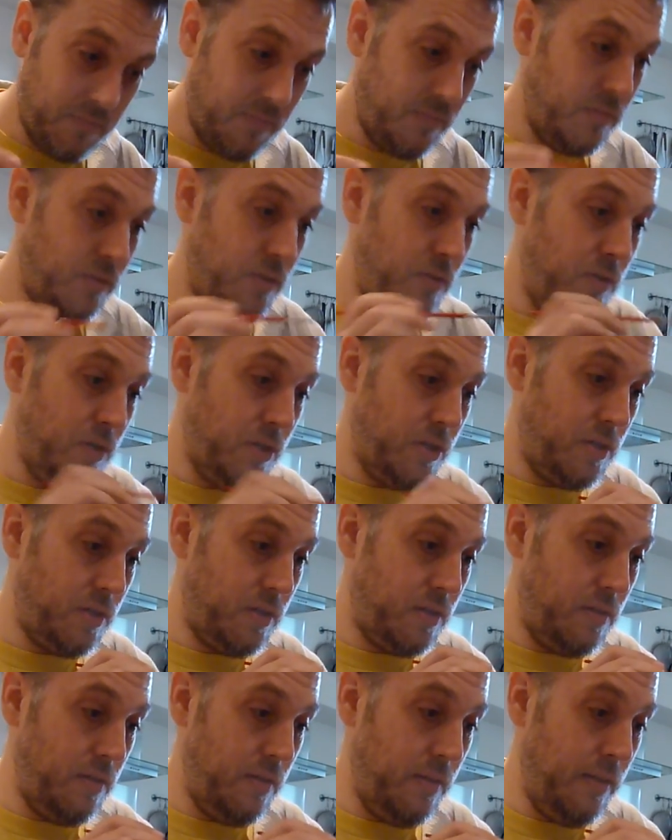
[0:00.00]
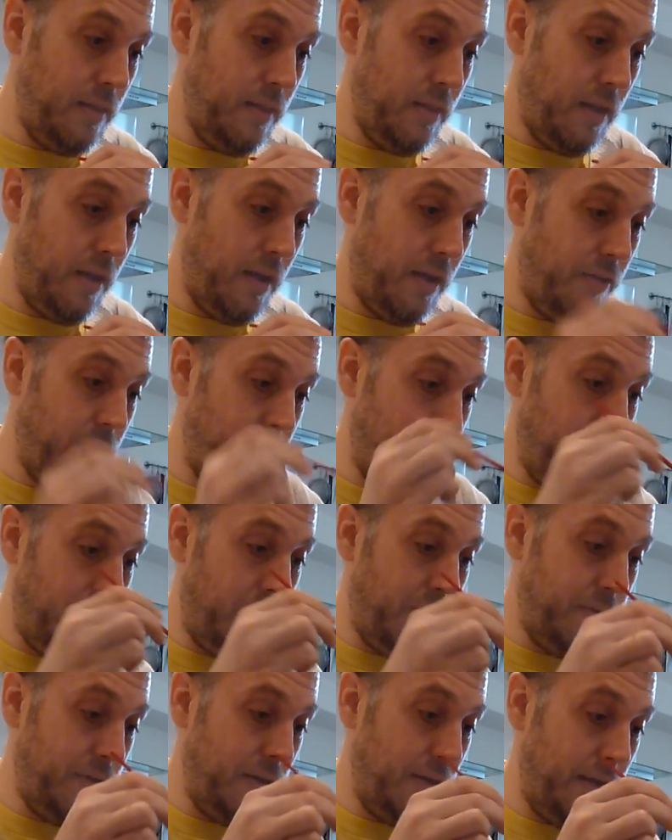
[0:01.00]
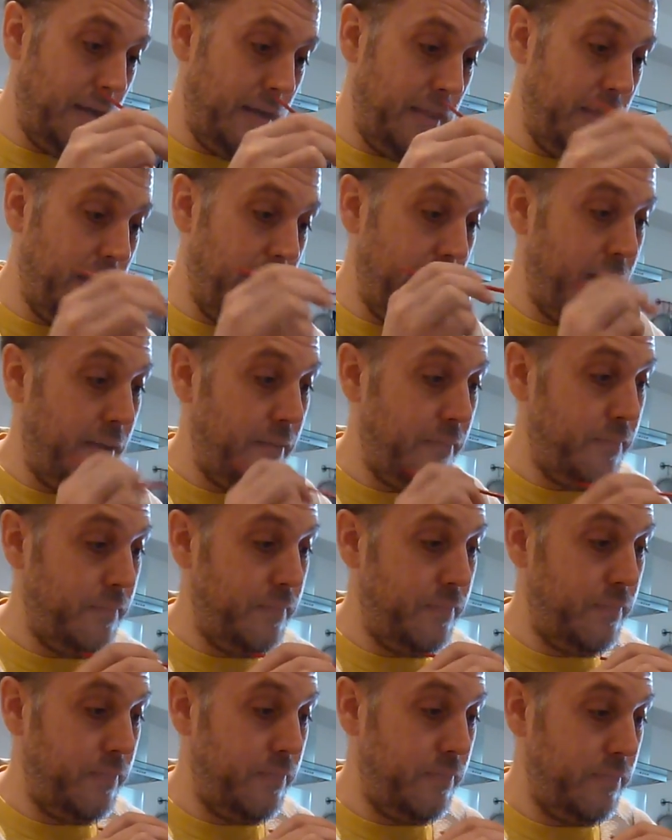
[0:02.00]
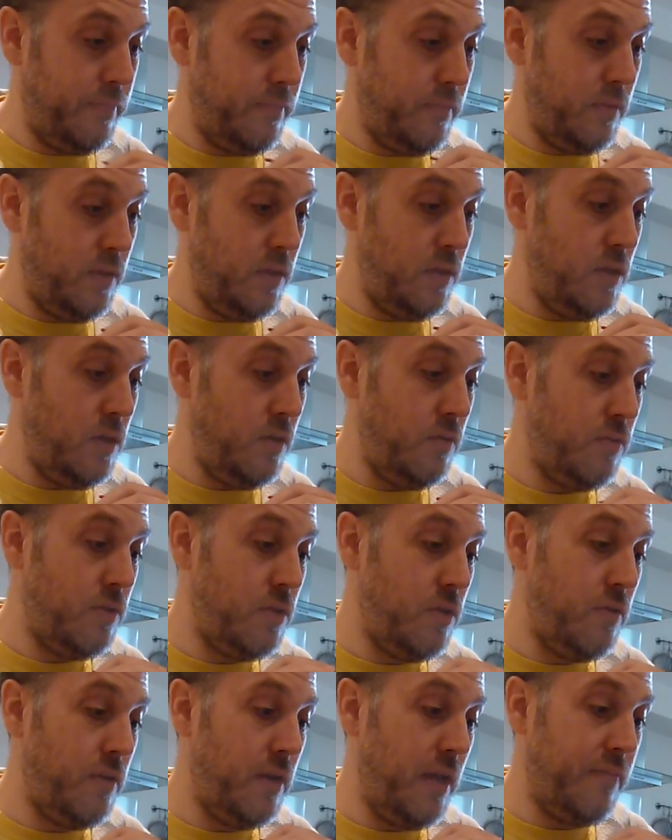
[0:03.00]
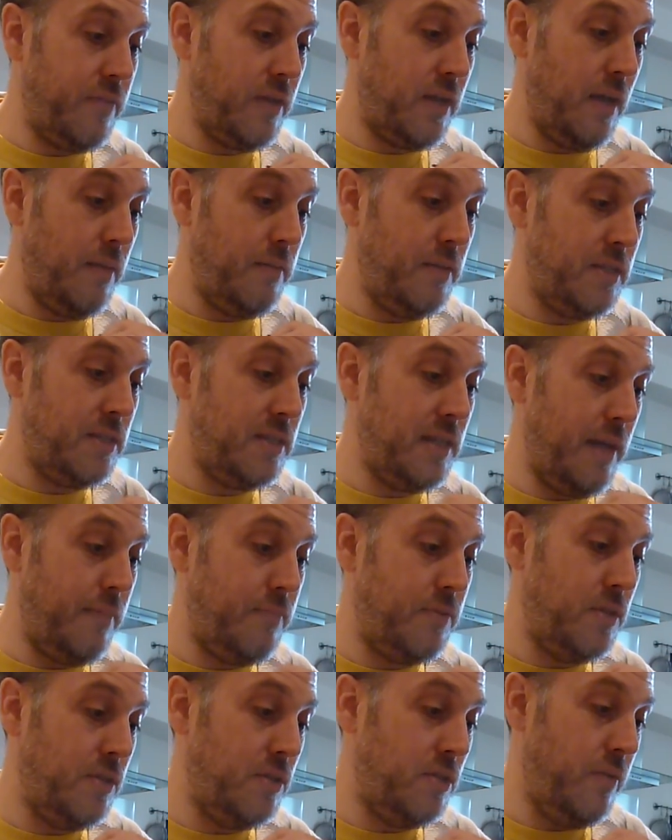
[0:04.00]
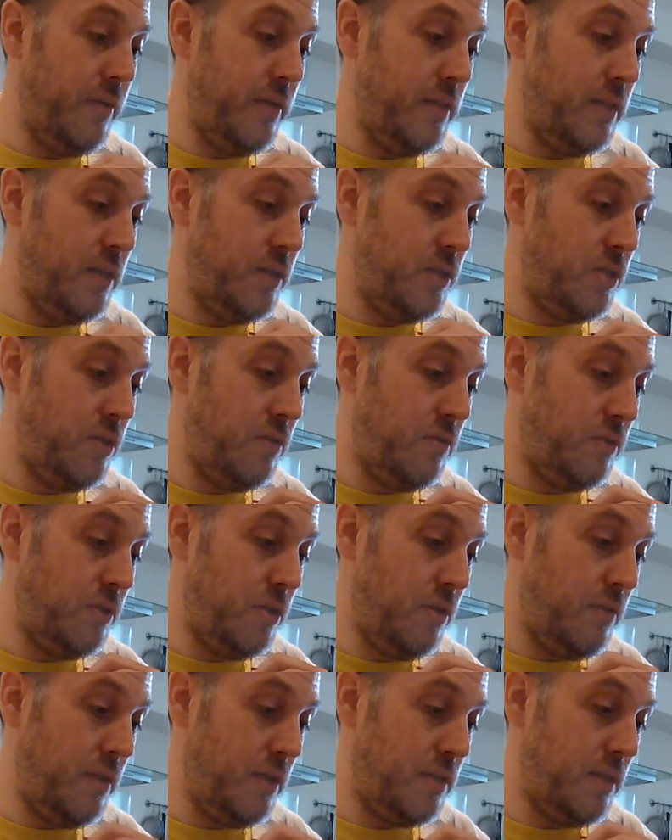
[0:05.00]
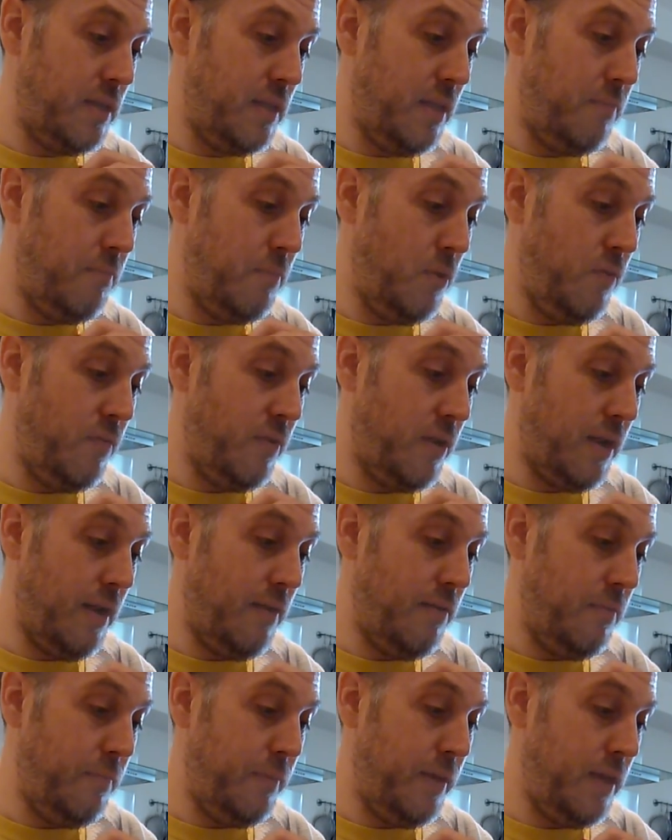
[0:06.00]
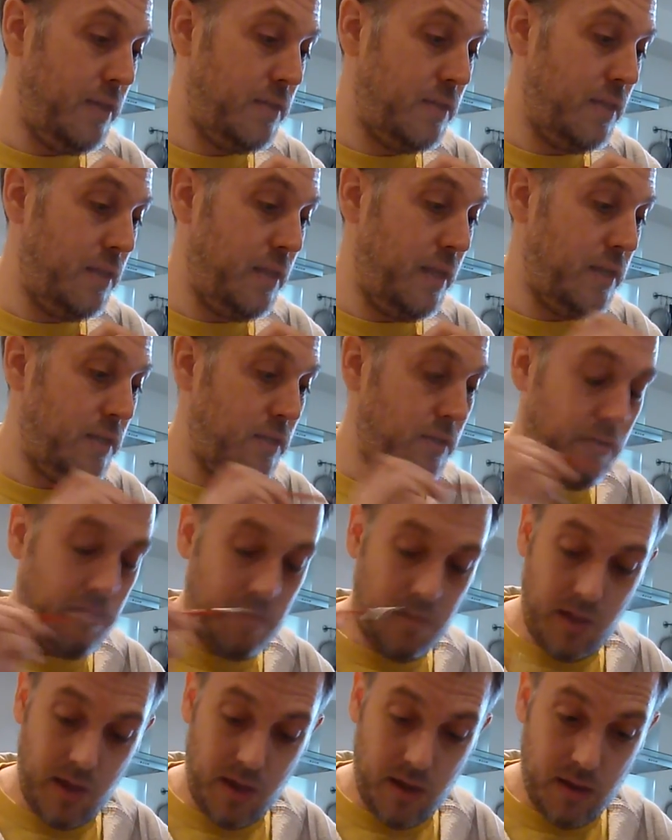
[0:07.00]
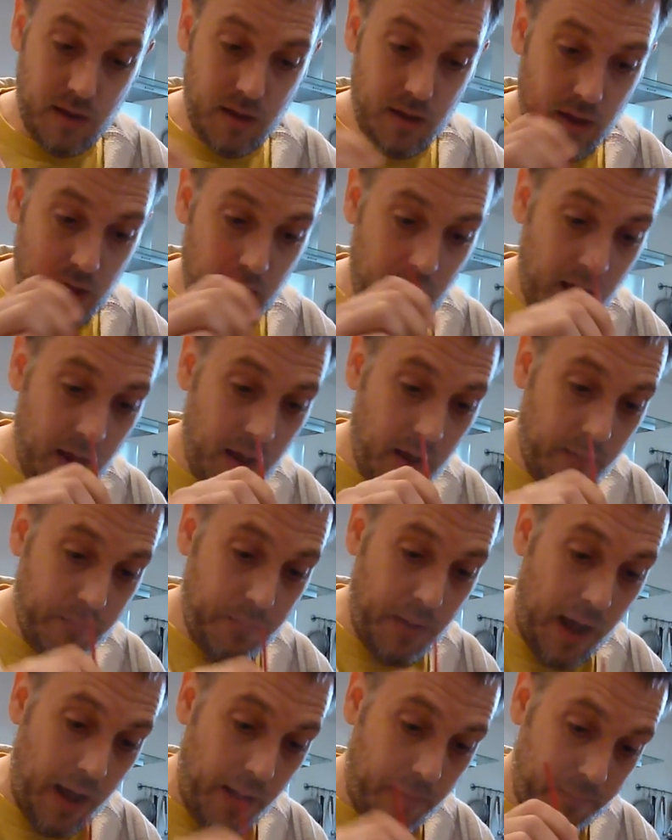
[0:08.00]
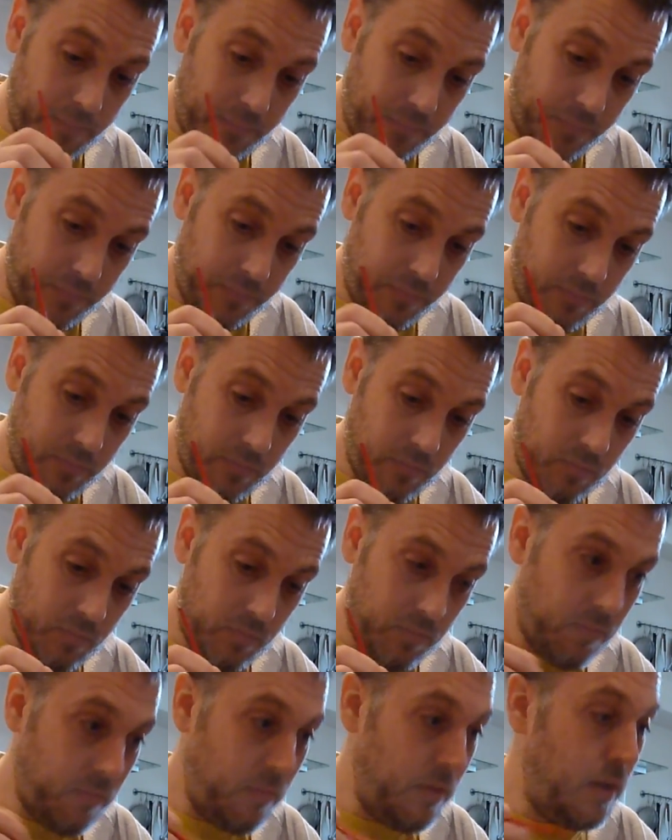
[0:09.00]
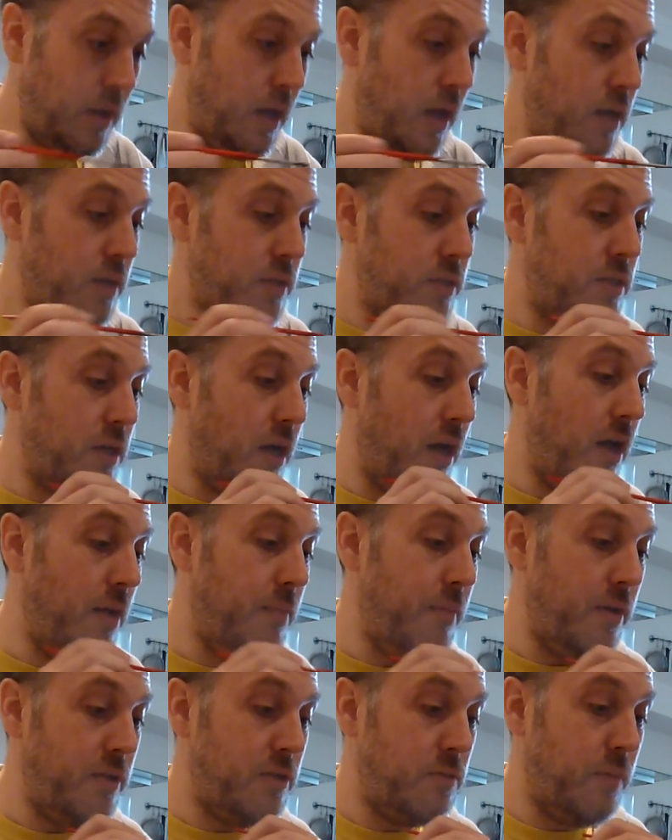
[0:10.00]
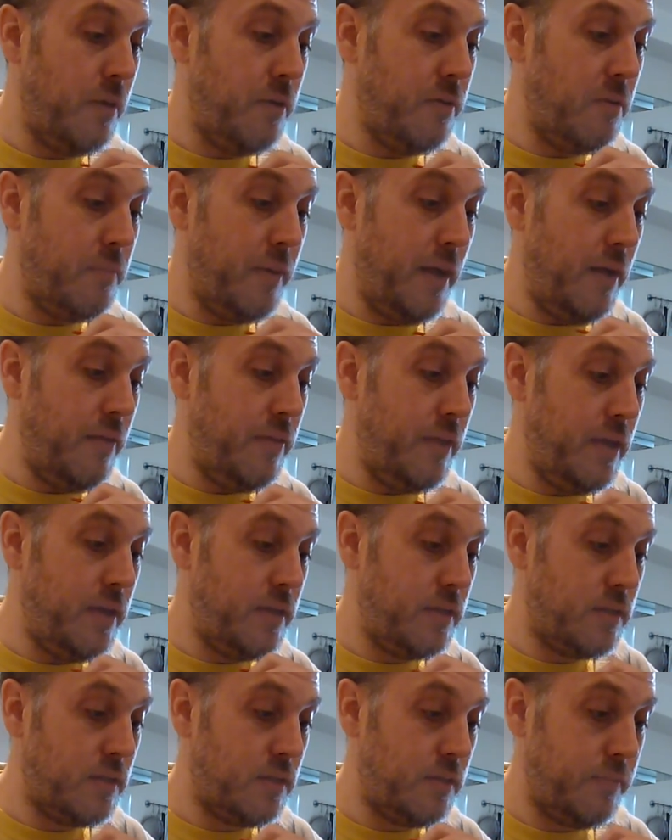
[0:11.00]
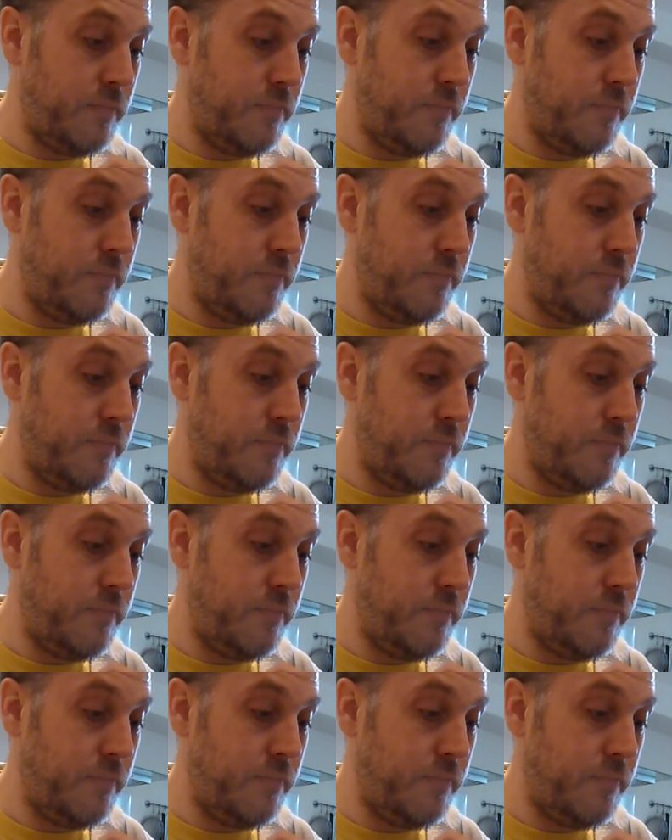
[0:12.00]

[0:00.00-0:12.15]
So you just lather it on like that. And you can have a couple of stabs at doing this. You can do this and then move a couple of bits and that sort of thing. But last time I spoke about this,